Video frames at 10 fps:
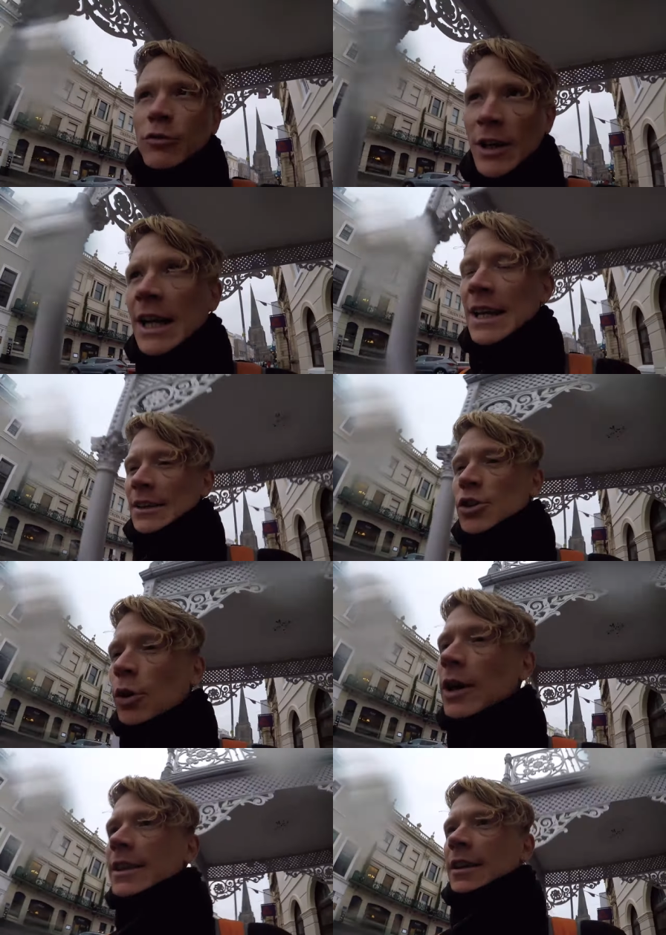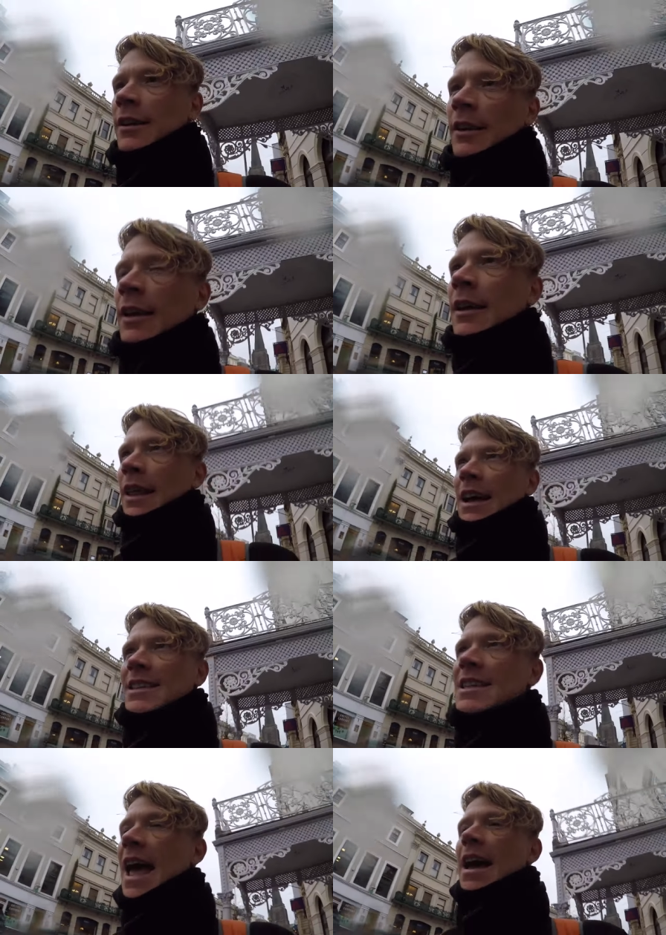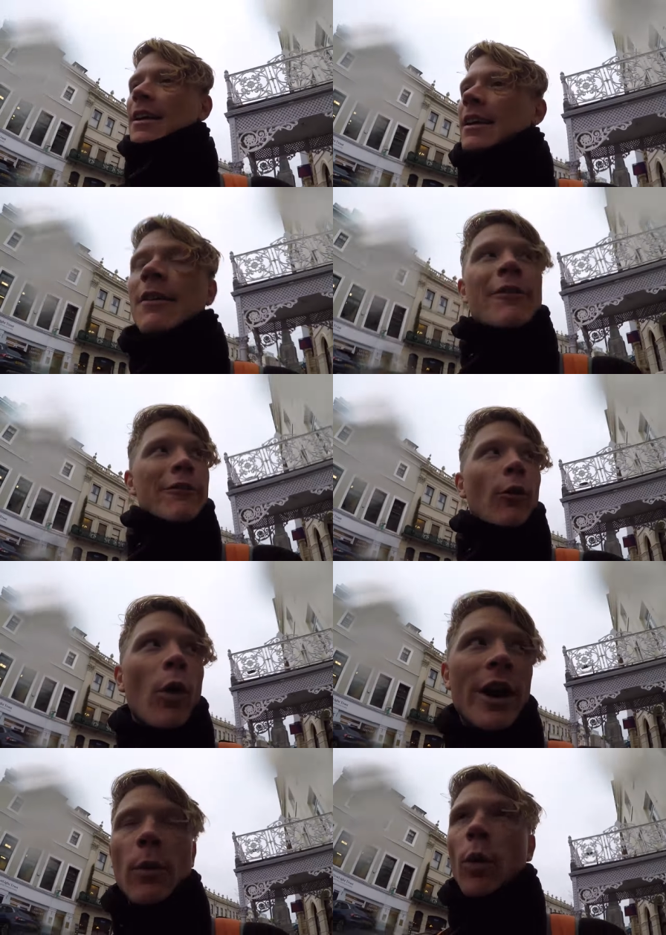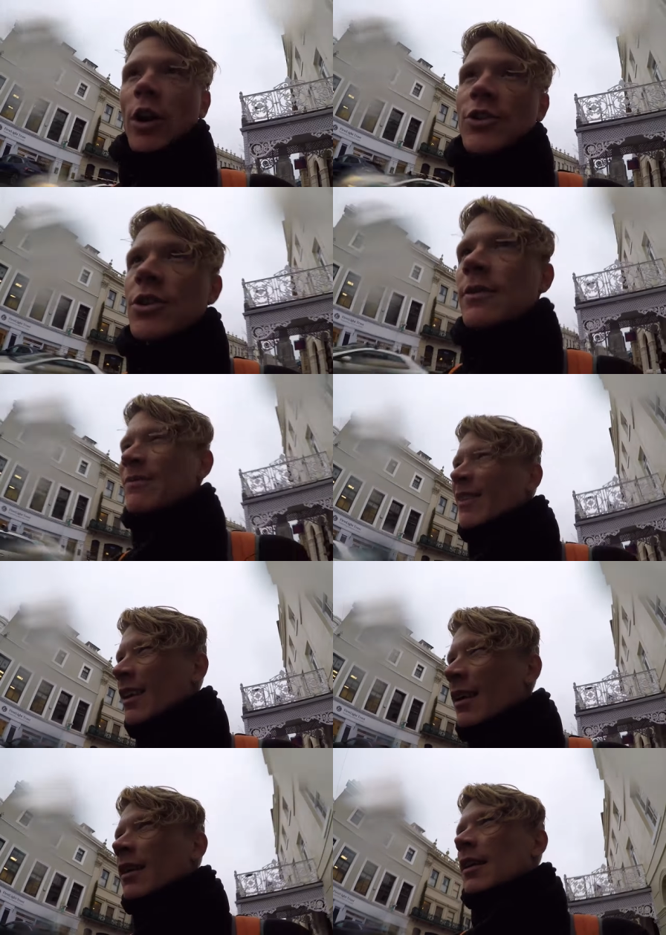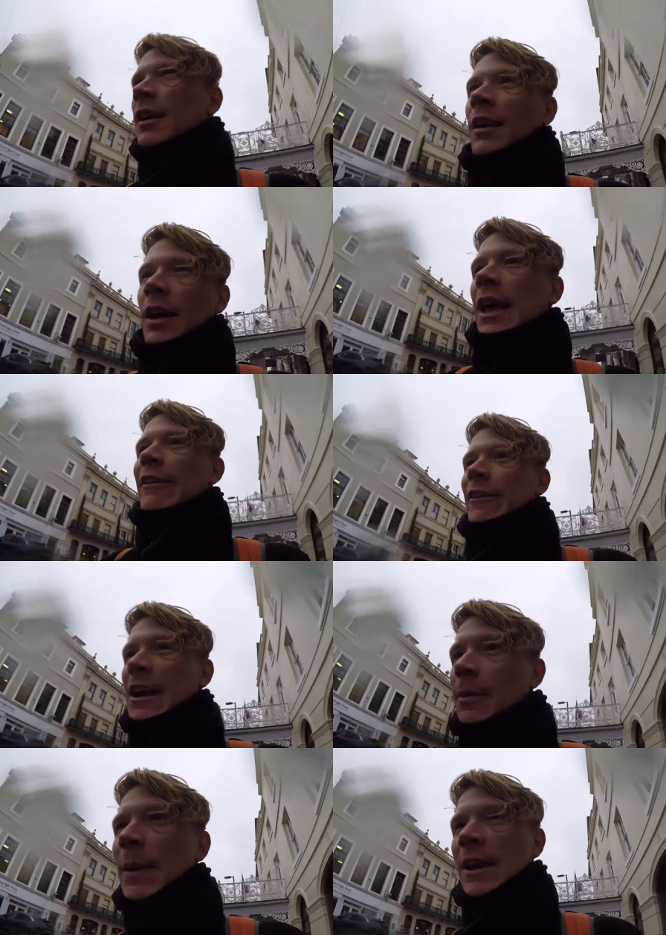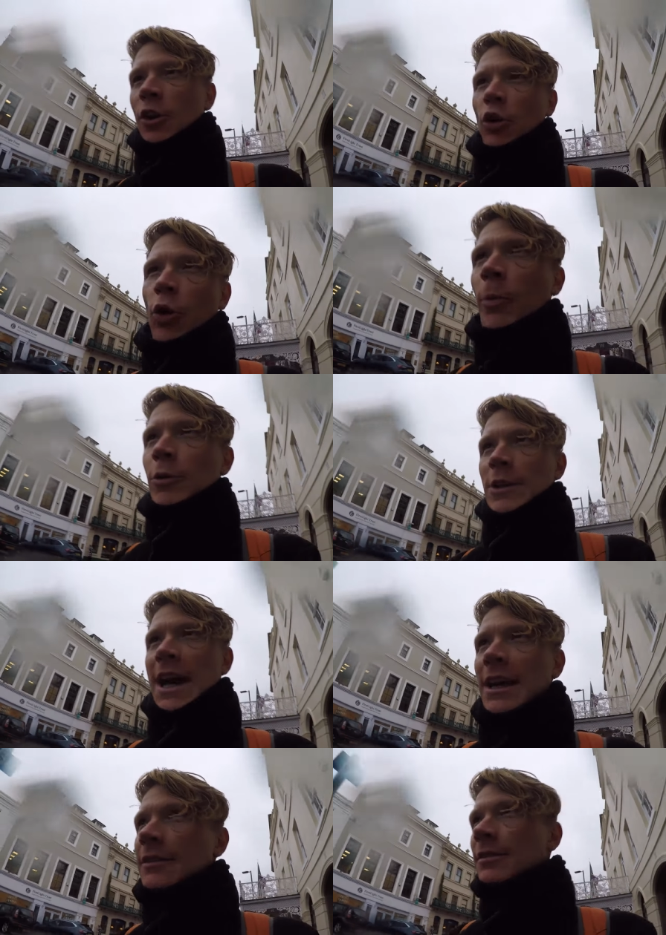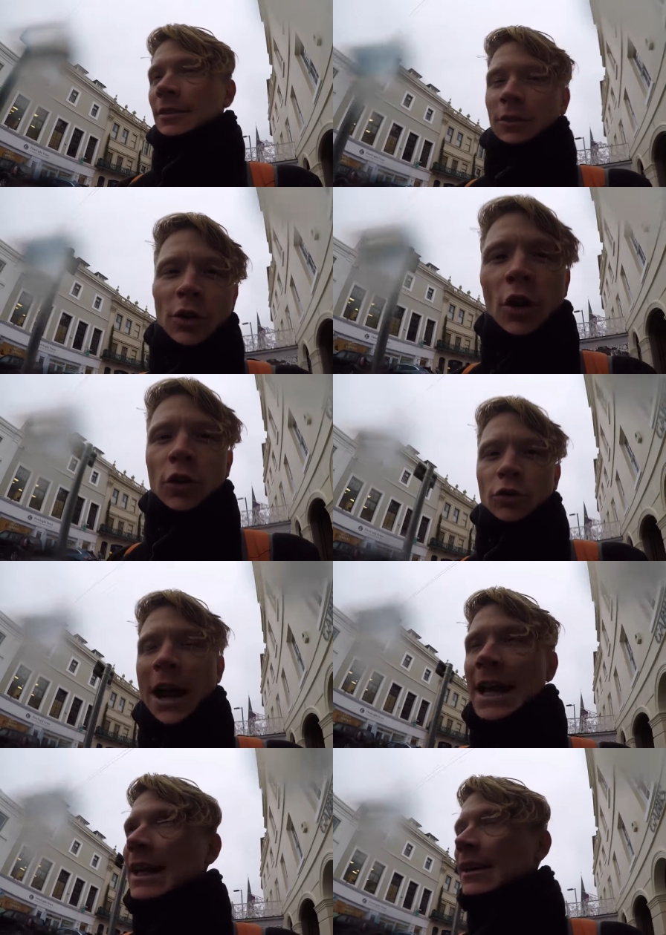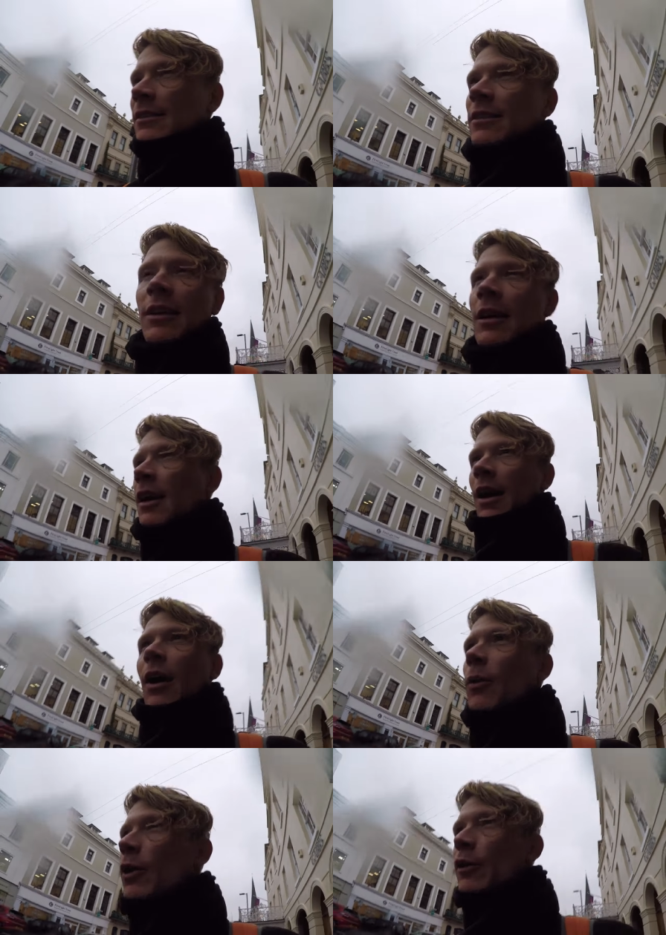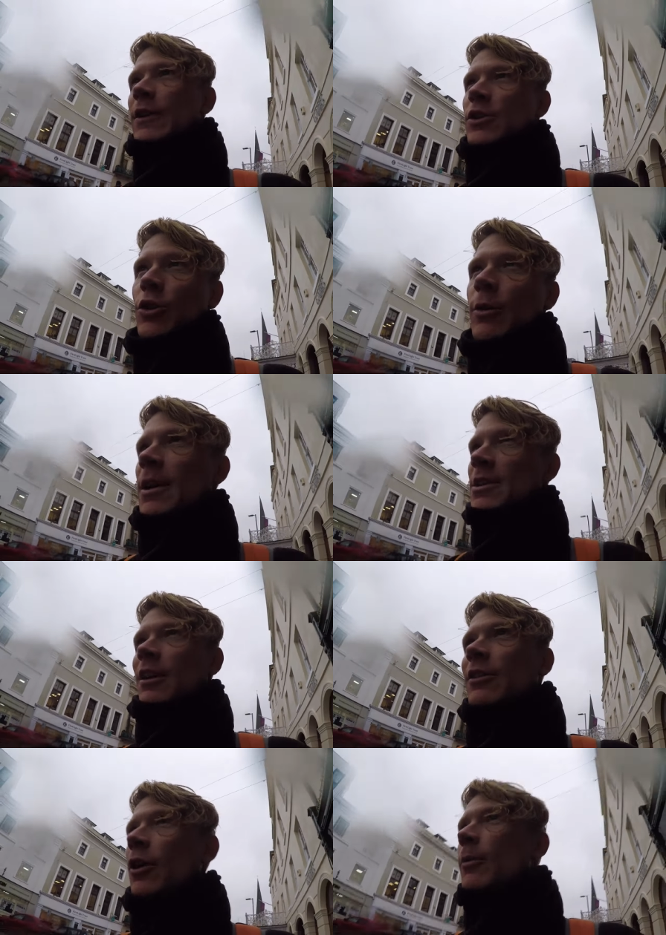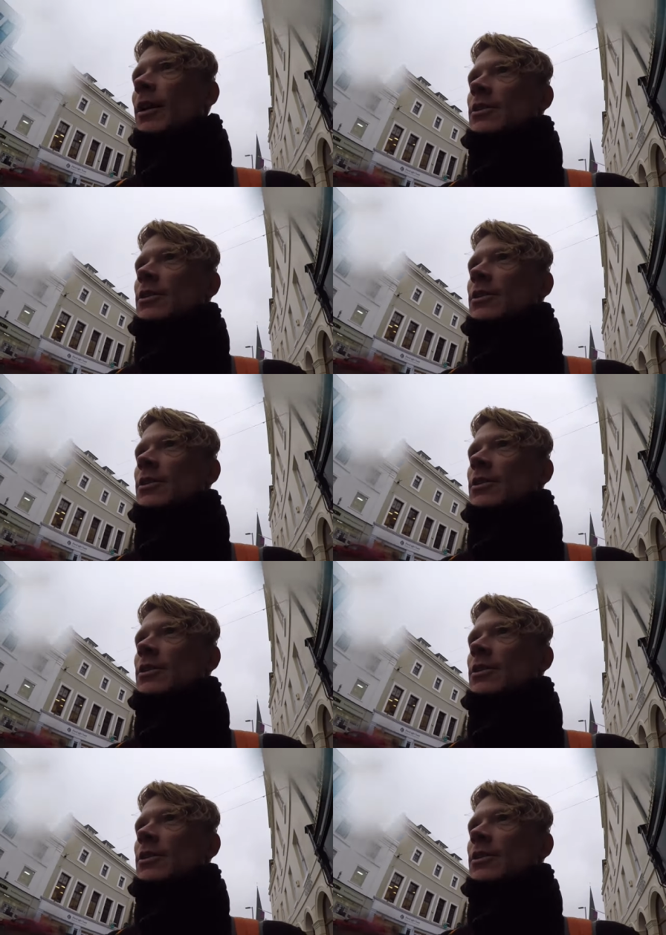really enjoyed that set for what it was. If it had been a normal day, non-raining, I wouldn't have enjoyed myself so much.